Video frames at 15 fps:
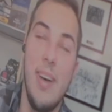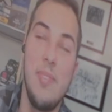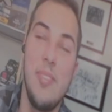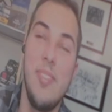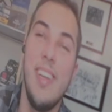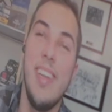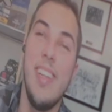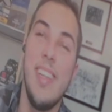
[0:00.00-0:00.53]

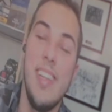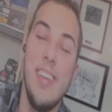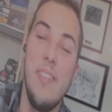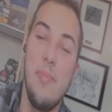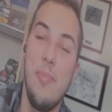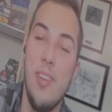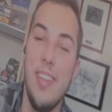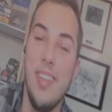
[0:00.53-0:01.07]
absolutely
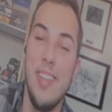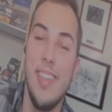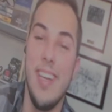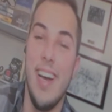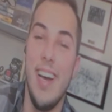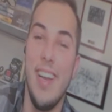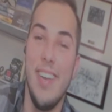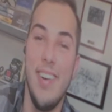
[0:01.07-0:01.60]
lived, breathed, and
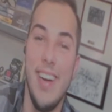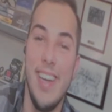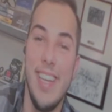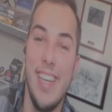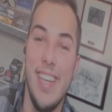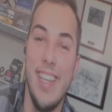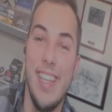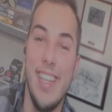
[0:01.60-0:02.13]
died
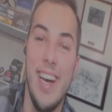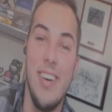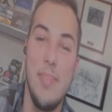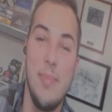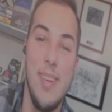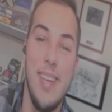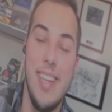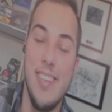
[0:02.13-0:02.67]
hockey. That
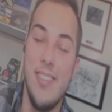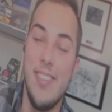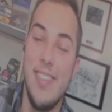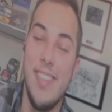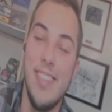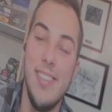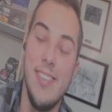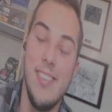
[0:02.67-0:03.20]
was my go
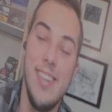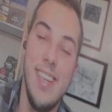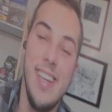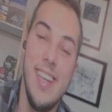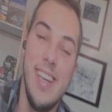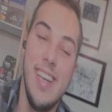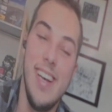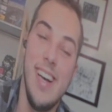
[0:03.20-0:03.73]
to.
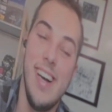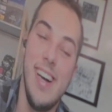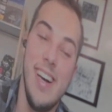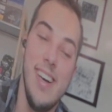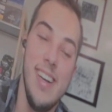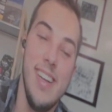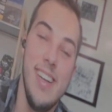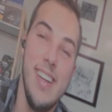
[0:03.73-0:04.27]

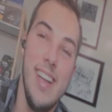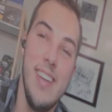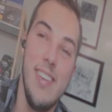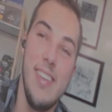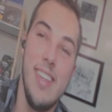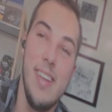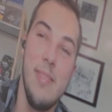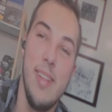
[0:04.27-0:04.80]
Uh,
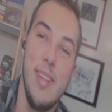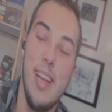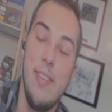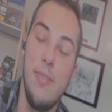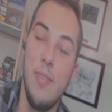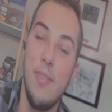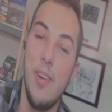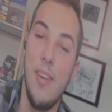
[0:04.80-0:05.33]
everything in my
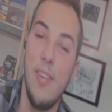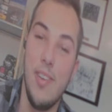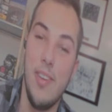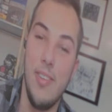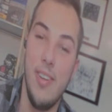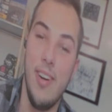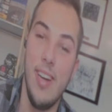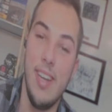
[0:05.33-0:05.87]
life revolved
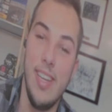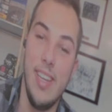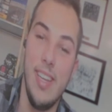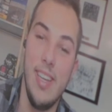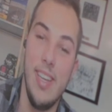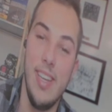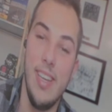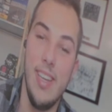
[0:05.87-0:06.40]
around
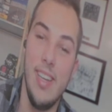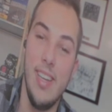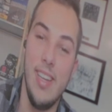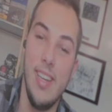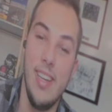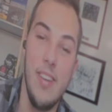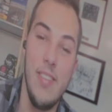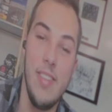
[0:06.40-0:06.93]
hockey.
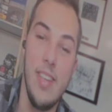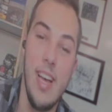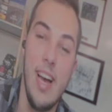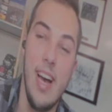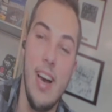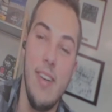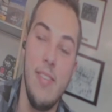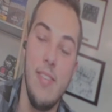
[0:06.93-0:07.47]
I was fortunate
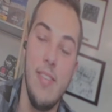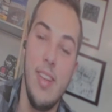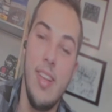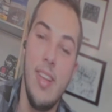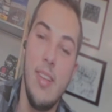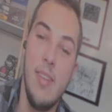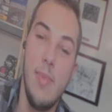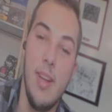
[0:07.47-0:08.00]
enough to
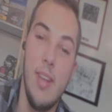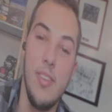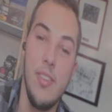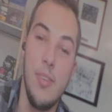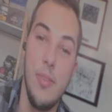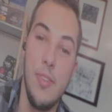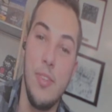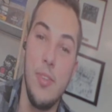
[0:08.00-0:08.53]
have
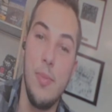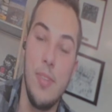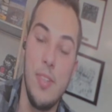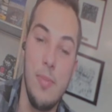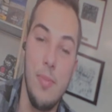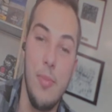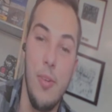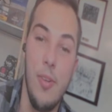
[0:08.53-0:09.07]
parents who were super
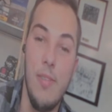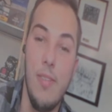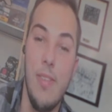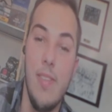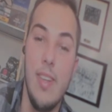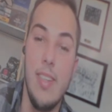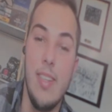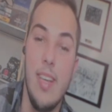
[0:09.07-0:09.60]
supportive
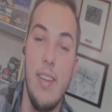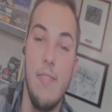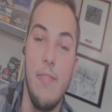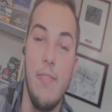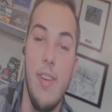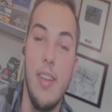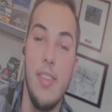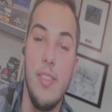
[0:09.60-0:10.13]
of it and
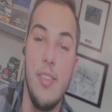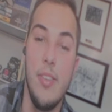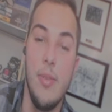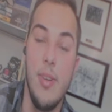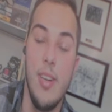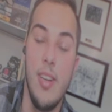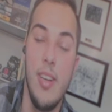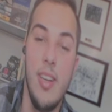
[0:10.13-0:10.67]
friends who
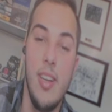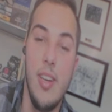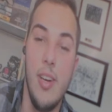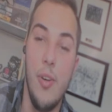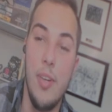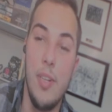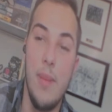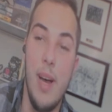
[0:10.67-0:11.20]
were
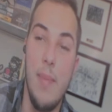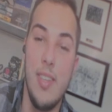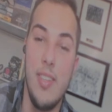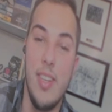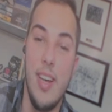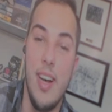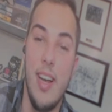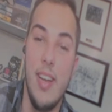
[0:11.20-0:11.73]
always by my
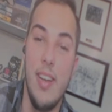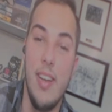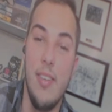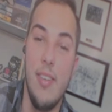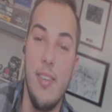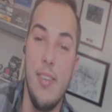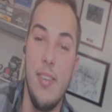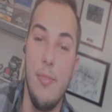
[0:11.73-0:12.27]

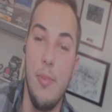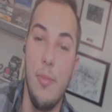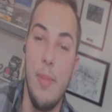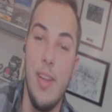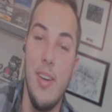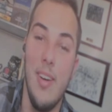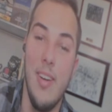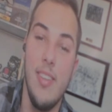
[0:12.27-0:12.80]
side, rooting me
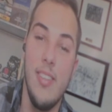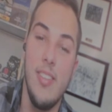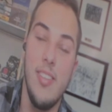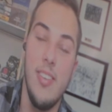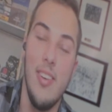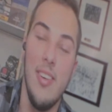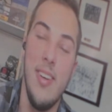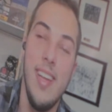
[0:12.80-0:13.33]
on.
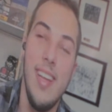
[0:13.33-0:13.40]
So